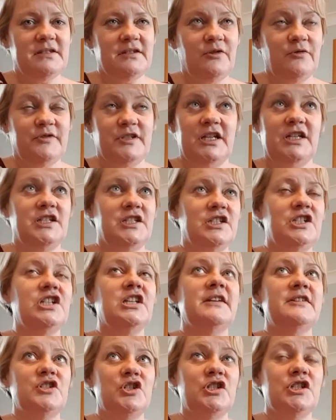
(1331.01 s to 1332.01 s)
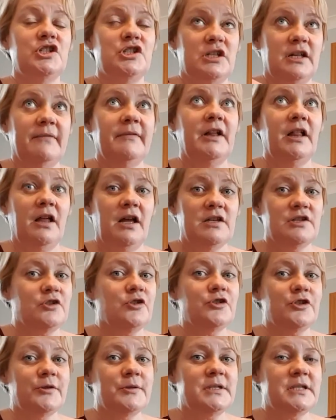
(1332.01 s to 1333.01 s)
Obviously, she used to live in
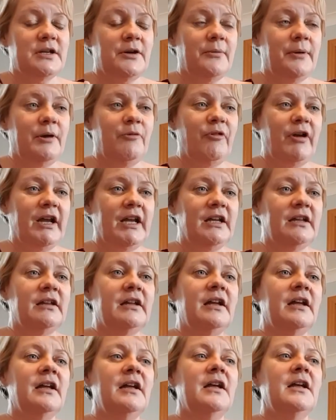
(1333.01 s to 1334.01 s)
Glasgow, so I'd say quite regularly,